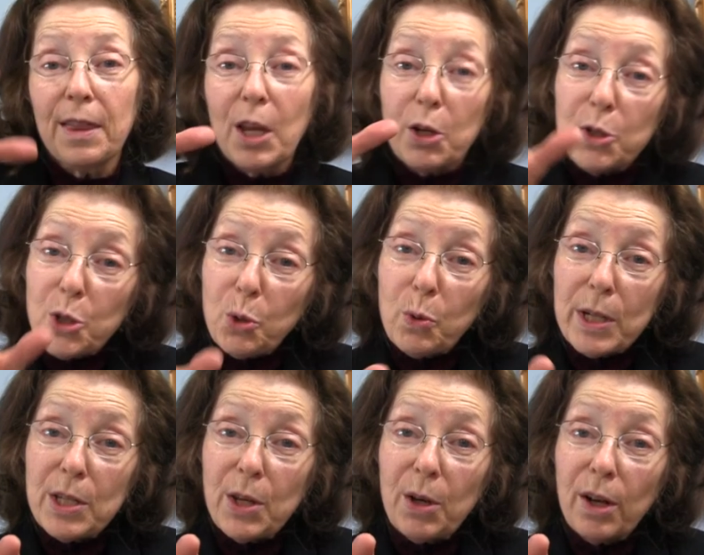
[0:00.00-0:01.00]
in there and
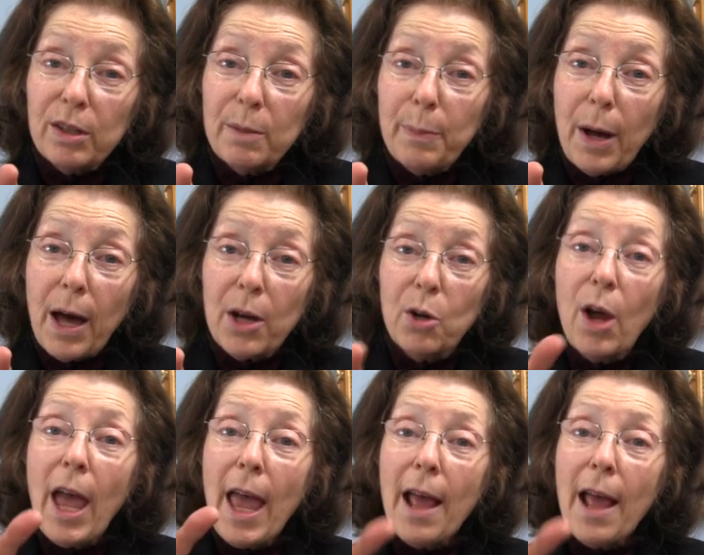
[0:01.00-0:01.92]
squeezing on the bottle.